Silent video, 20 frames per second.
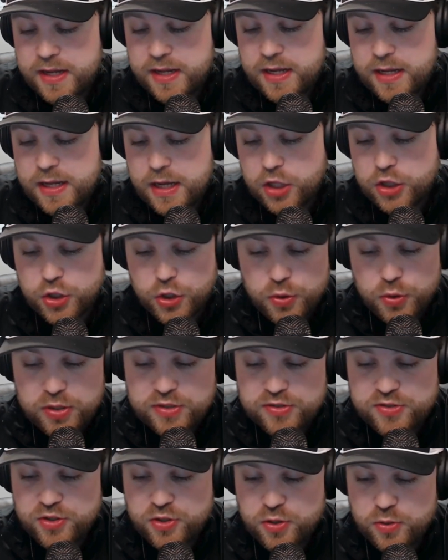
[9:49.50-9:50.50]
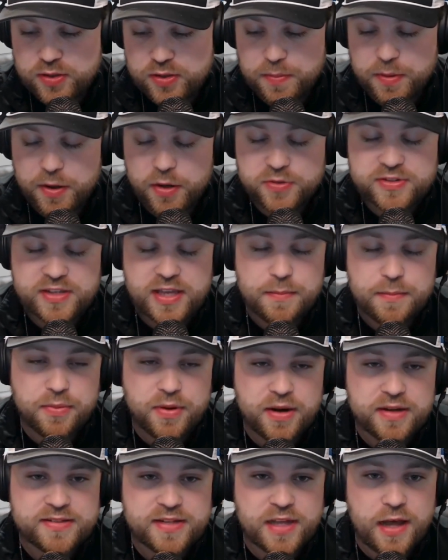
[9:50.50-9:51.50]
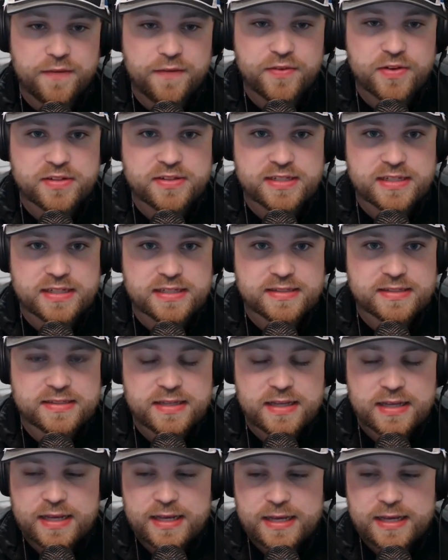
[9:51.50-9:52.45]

alluded to in the post-game press conferences.